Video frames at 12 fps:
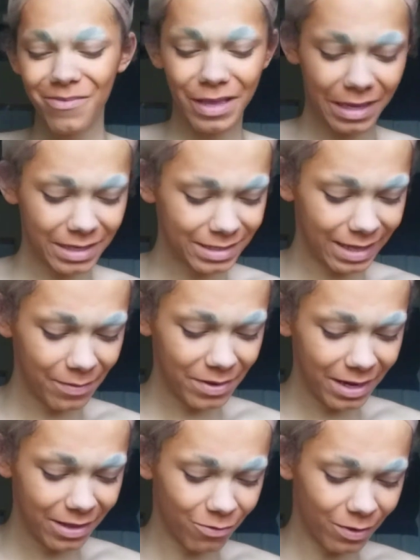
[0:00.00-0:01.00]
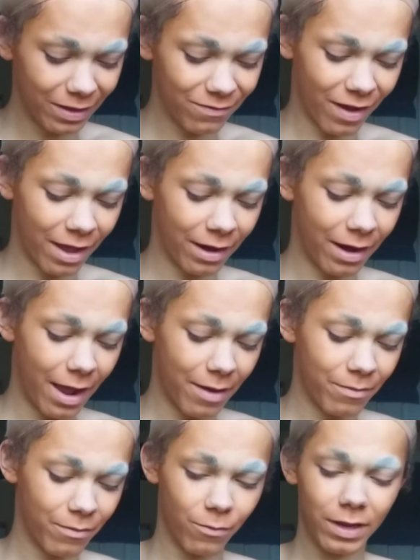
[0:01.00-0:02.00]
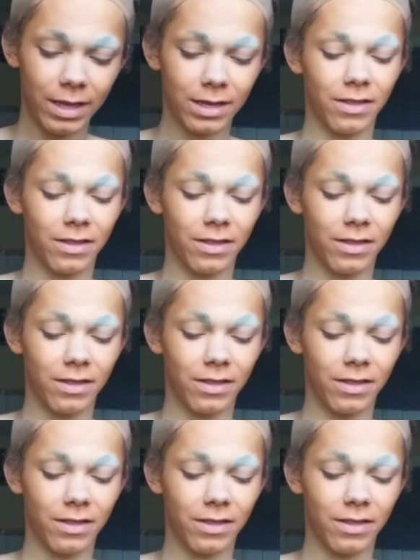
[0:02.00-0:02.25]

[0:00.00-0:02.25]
Because Lemon is really fun. I'm really